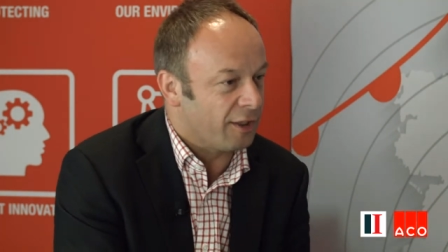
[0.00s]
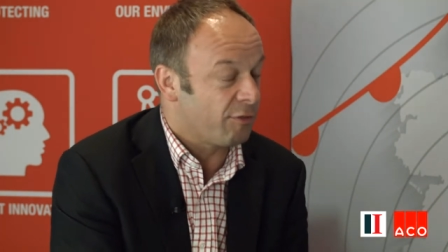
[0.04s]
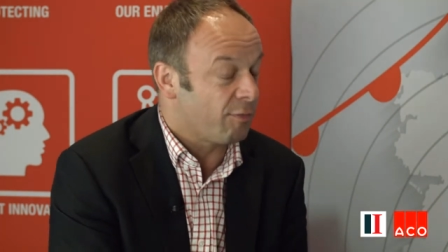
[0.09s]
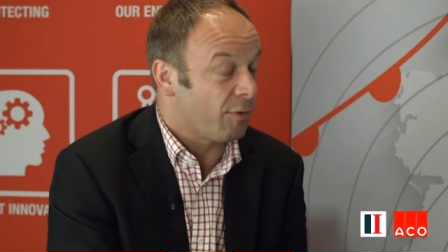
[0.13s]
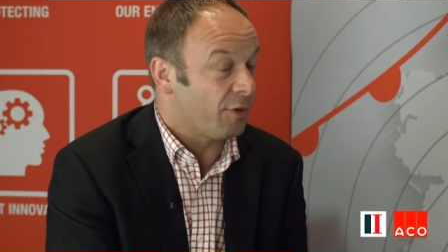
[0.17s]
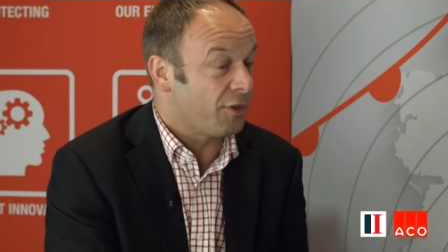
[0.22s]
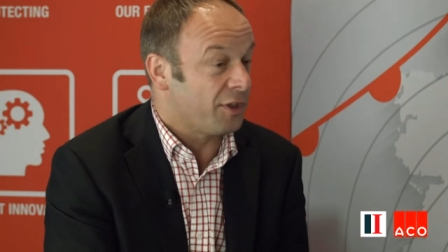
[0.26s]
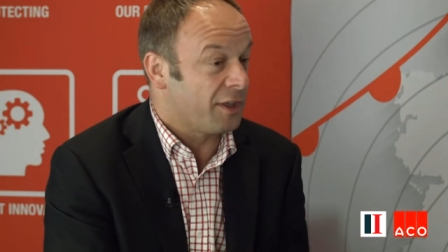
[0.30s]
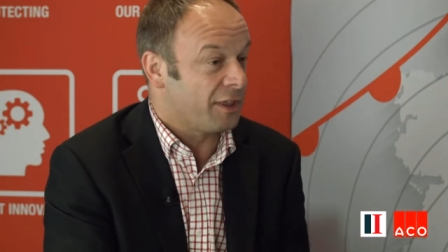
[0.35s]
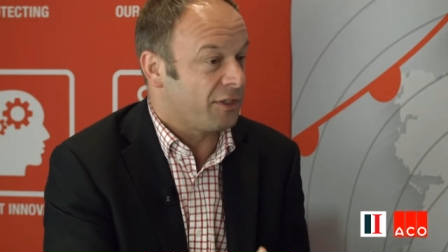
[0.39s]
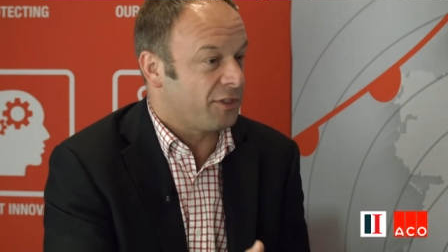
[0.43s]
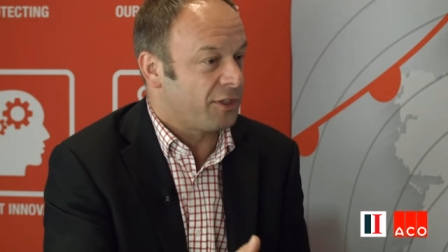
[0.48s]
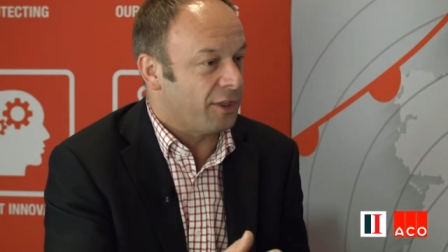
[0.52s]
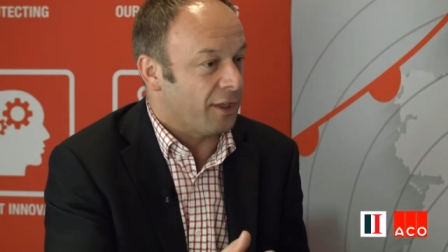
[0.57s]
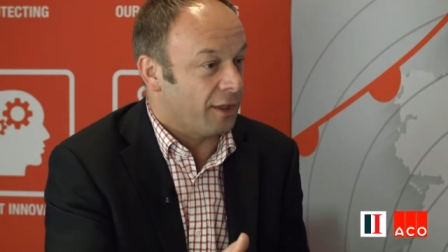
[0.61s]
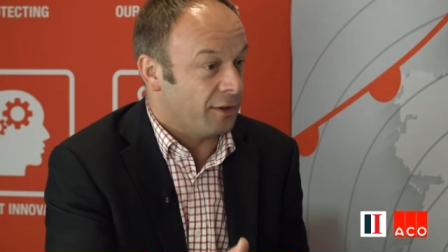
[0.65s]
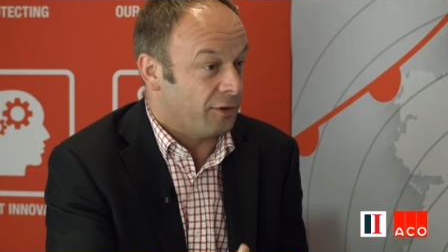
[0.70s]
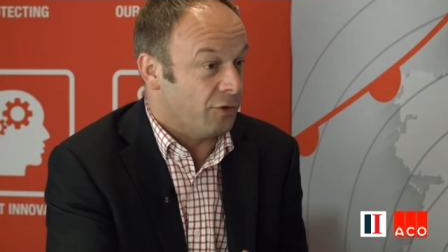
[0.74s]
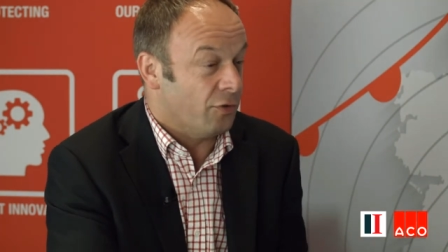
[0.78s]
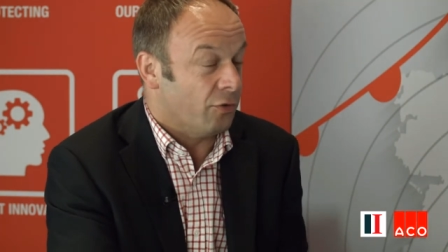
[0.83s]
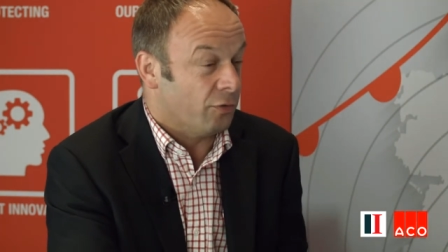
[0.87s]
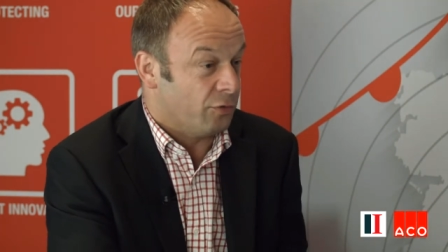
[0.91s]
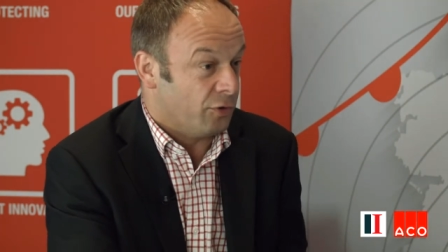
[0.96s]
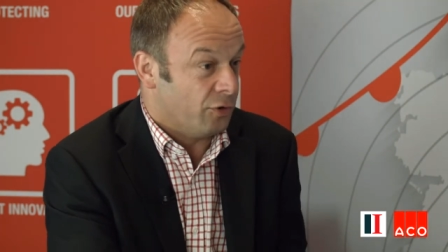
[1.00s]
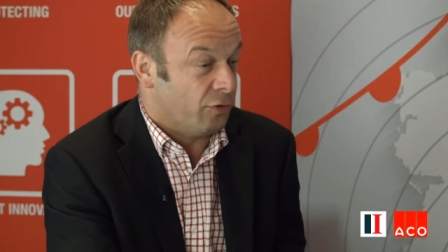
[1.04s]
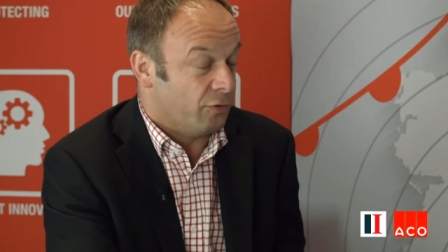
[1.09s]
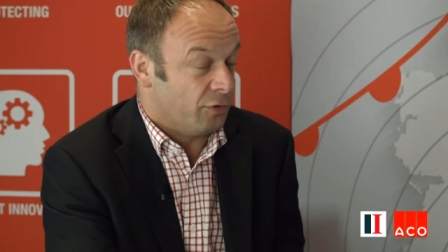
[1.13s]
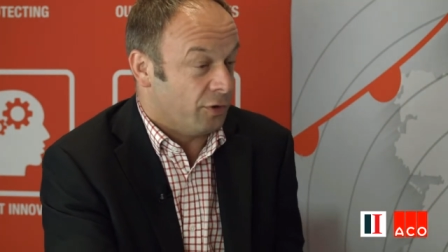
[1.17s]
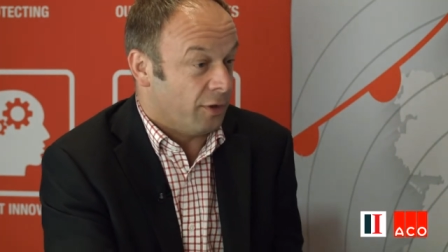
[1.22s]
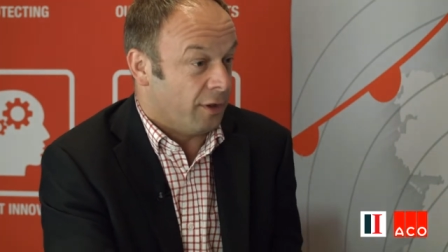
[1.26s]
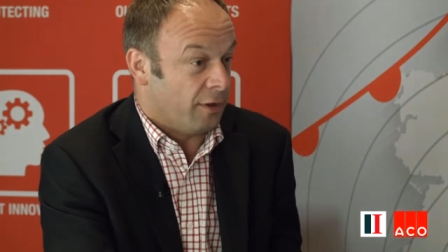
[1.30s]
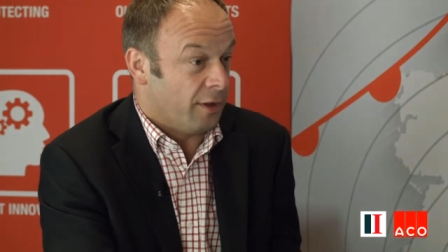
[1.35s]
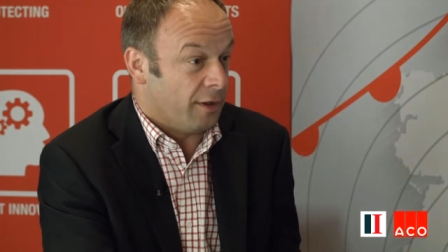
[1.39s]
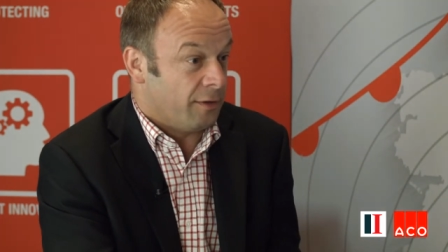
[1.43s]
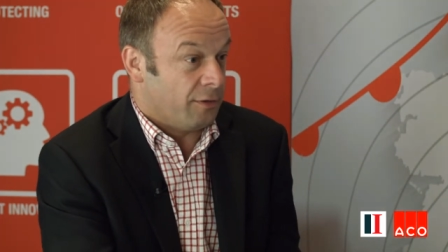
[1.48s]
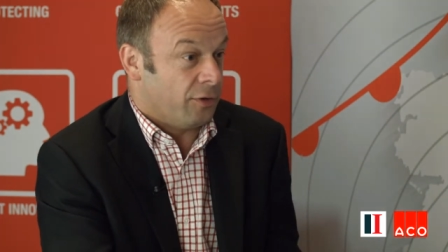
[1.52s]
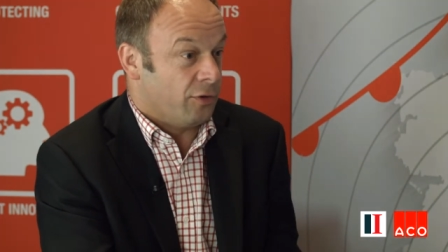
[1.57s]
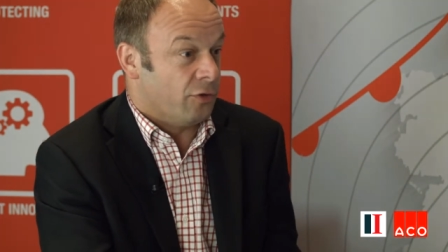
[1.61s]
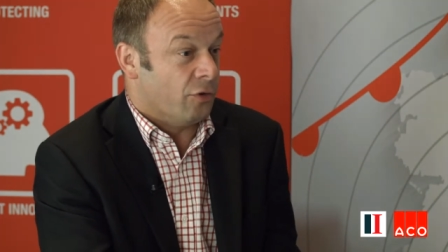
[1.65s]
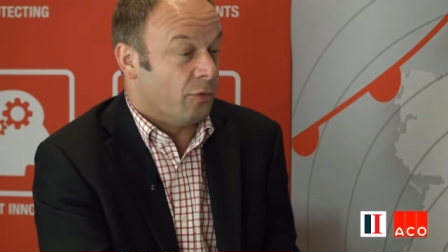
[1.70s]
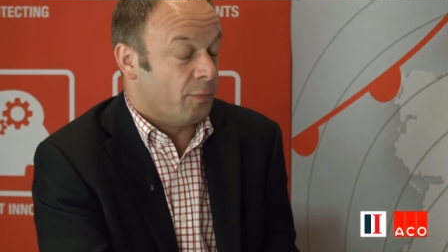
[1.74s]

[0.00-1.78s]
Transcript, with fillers: I suppose, and your, your, you know,